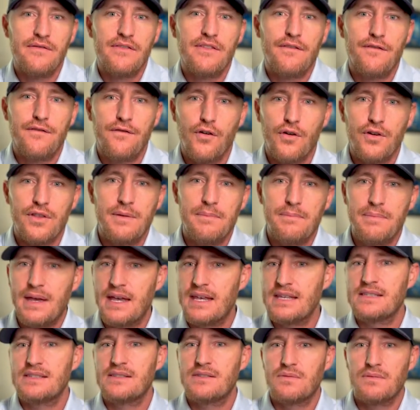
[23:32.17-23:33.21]
for the
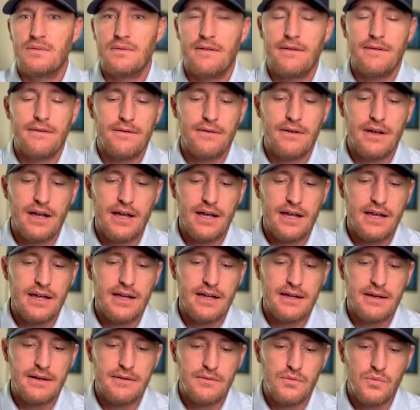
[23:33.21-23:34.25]
best
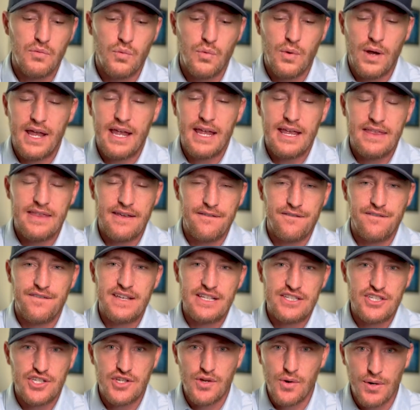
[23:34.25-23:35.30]
way that
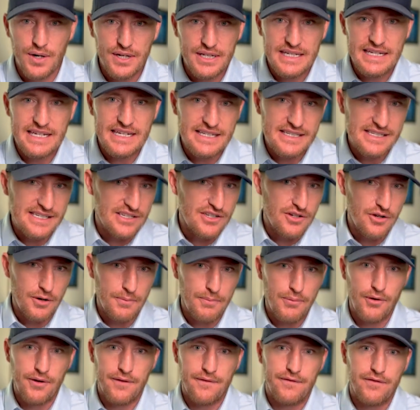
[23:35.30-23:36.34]
fits your needs and your
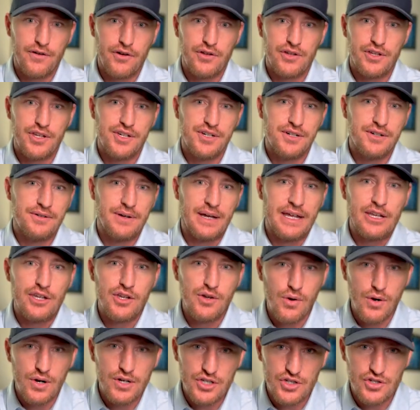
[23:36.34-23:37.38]
portfolio and
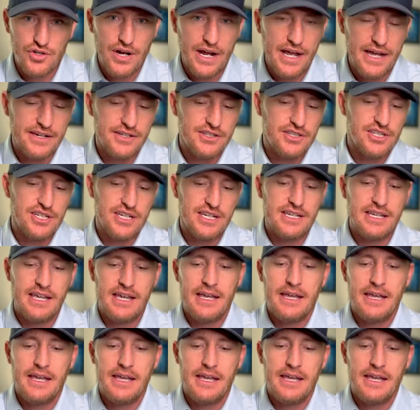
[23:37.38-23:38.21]
your strategy.